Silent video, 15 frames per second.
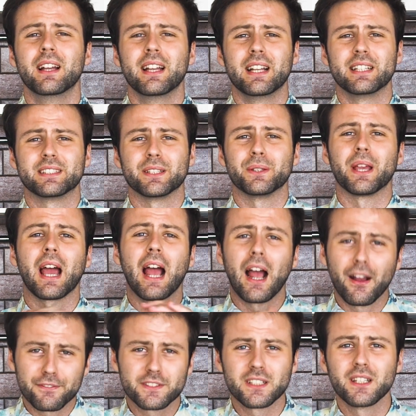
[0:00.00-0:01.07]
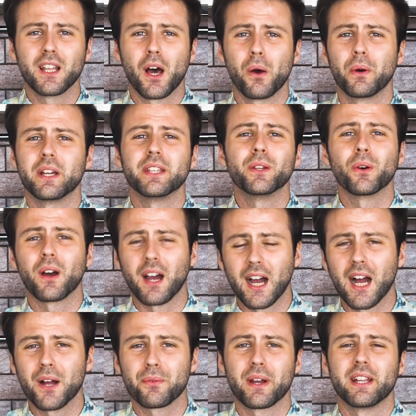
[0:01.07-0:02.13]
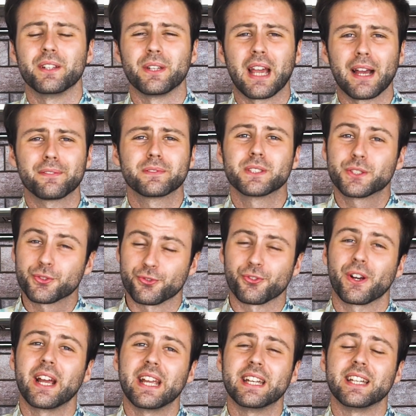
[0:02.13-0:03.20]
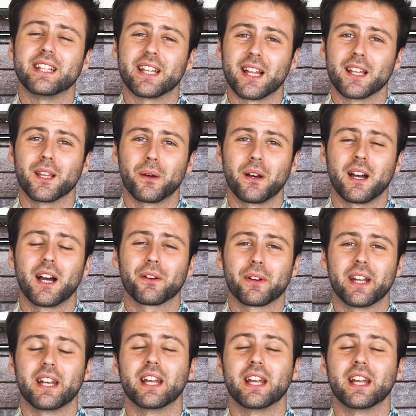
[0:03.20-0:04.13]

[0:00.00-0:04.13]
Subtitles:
is that you have to lower your heart rate, and you have to train in that lower heart rate.